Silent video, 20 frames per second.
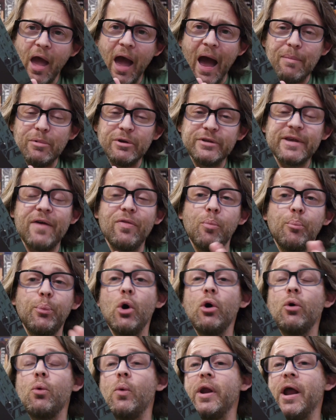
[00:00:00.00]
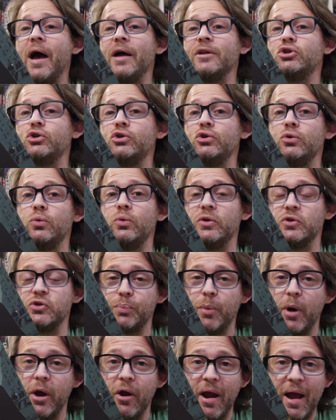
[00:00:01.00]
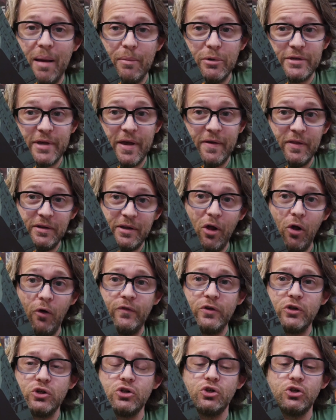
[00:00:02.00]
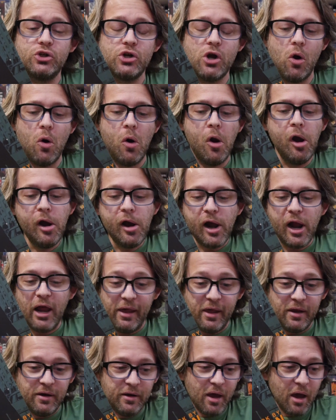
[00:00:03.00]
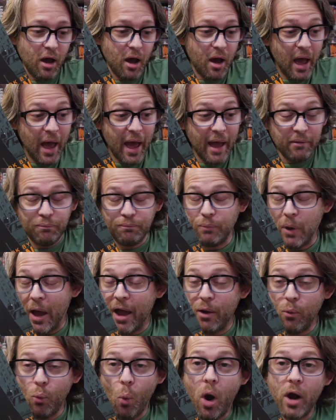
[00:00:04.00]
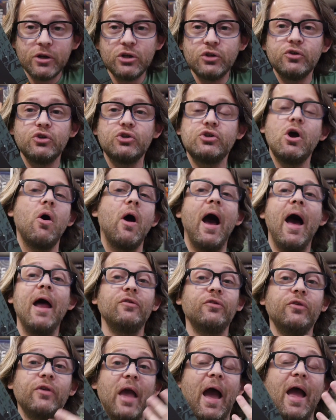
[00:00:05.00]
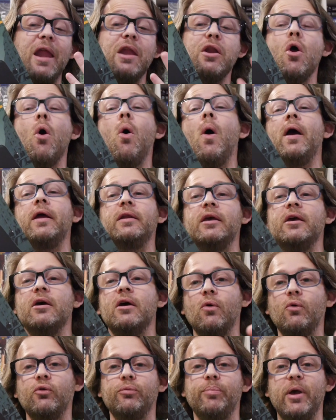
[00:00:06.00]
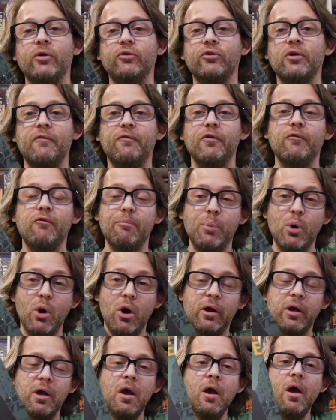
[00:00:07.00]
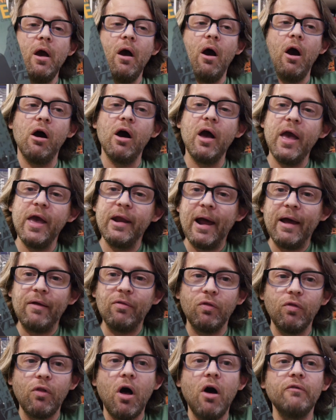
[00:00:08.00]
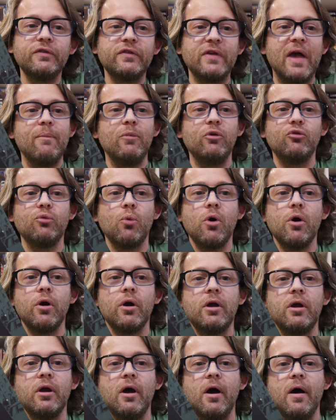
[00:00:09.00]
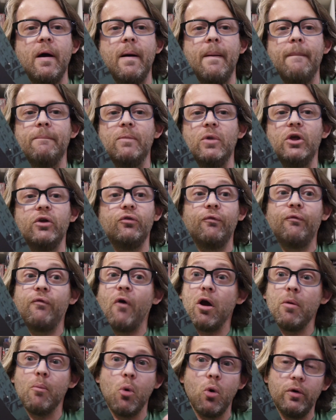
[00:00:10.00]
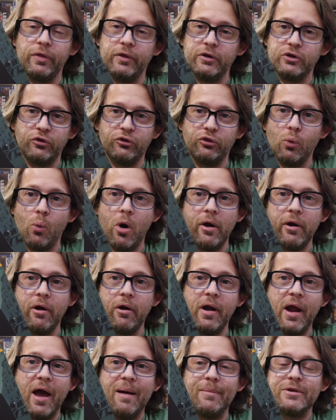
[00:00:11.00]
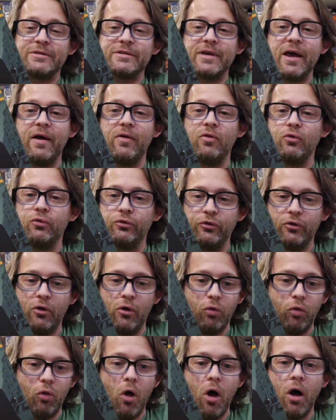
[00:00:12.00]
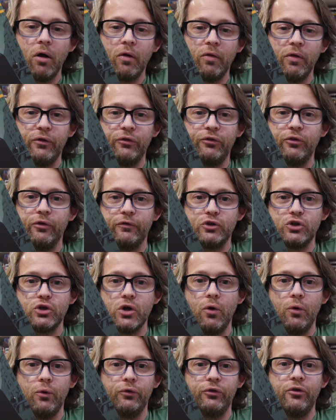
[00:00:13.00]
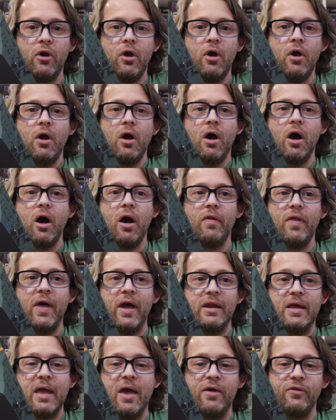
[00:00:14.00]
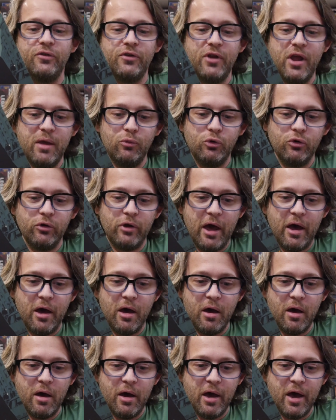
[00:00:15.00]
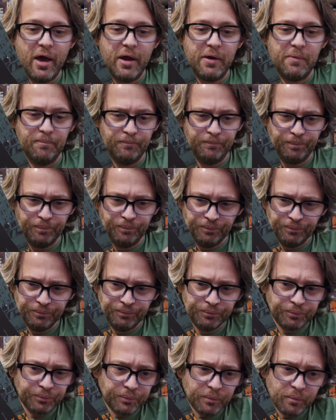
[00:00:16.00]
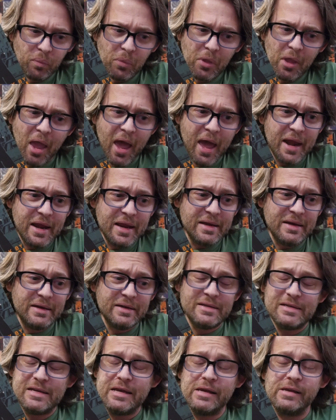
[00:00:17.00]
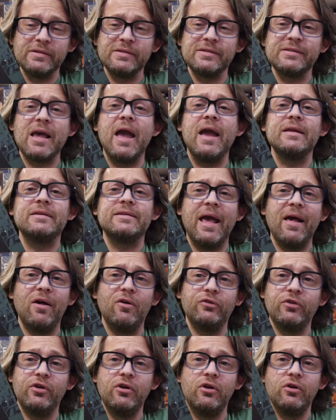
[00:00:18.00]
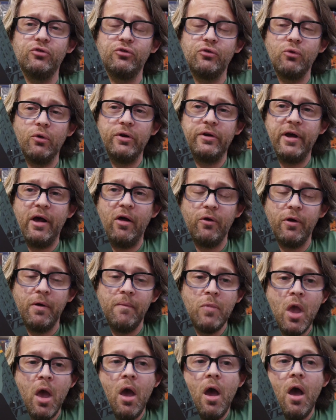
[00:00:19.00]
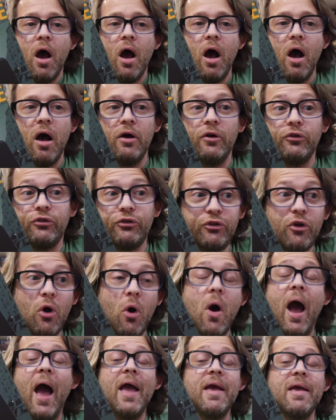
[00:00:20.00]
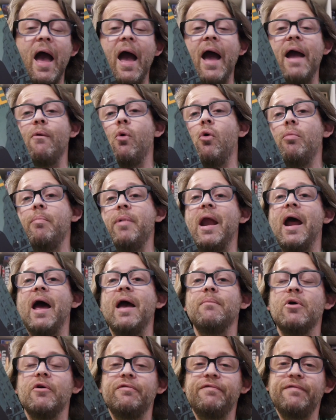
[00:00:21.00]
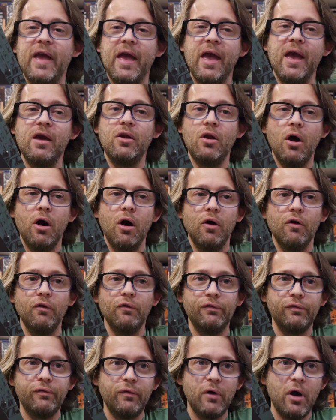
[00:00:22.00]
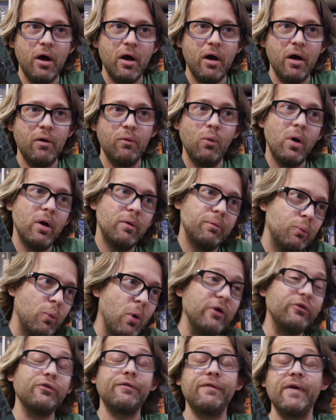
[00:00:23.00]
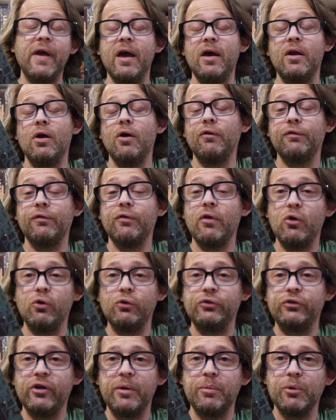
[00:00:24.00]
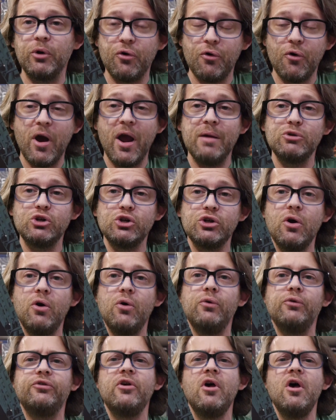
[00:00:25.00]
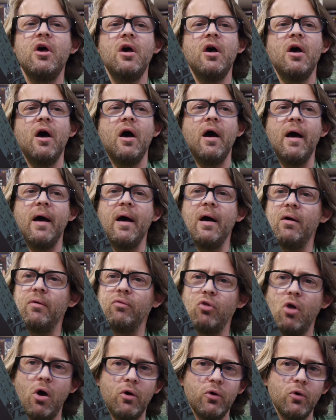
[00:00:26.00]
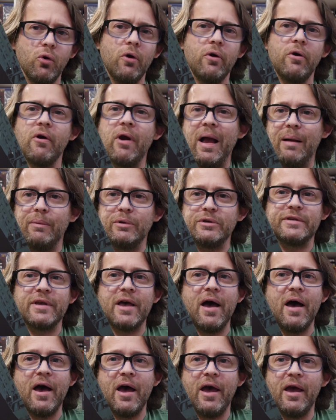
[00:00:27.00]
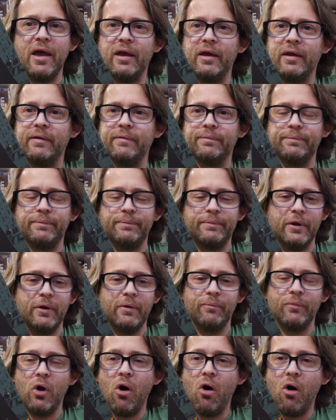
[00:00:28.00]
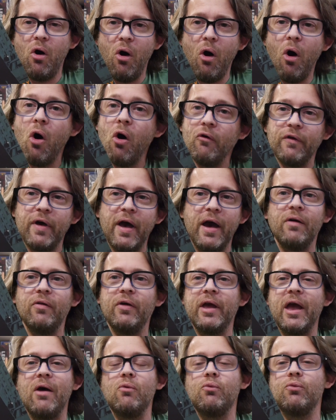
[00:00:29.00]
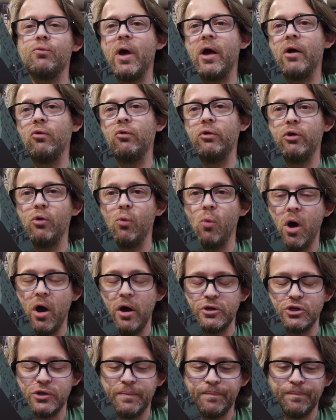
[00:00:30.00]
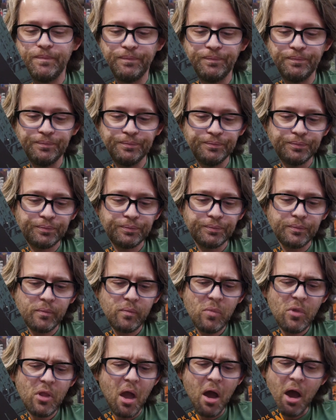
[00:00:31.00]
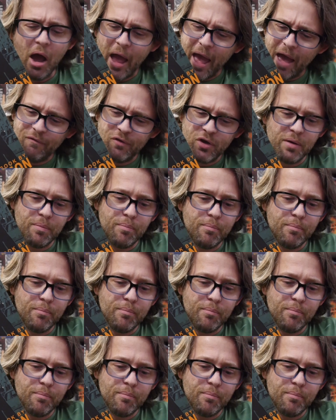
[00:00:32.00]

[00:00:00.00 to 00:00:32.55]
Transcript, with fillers: Homicide the book went on to inspire Homicide the television show, and I watched the show. Honestly, I had no idea it was based off of a book, and I love Simon's work. It's far more than just The Wire and Homicide. There's a long list of shows that he has his name on, and he is a talented storyteller. So I will admit I am a fan of, well, was a fan of those type of crime shows. Law and Order, Homicide, you know, all that. Like, I would regularly watch. I have it